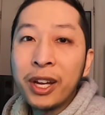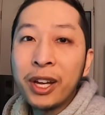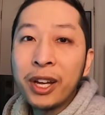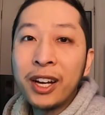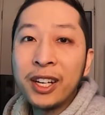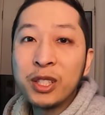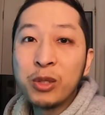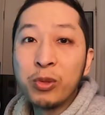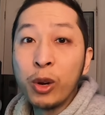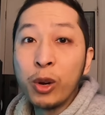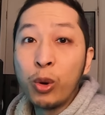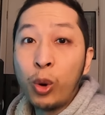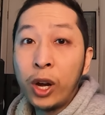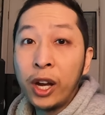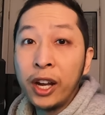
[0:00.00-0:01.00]
cards
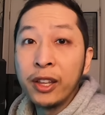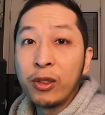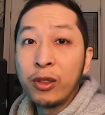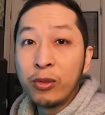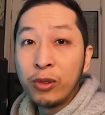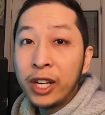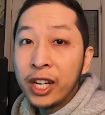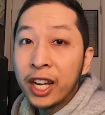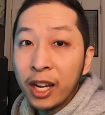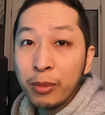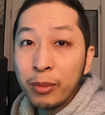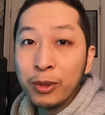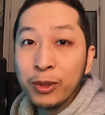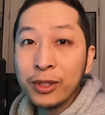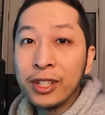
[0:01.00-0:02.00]
require three
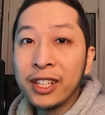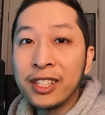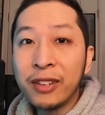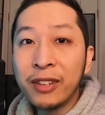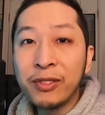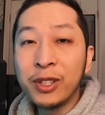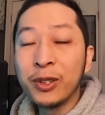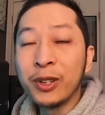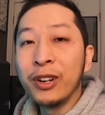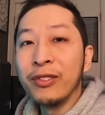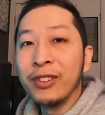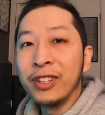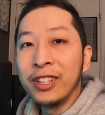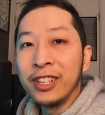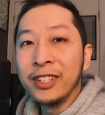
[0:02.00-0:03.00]
cables. Let's have a look over
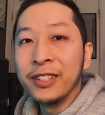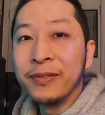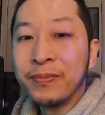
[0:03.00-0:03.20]
here.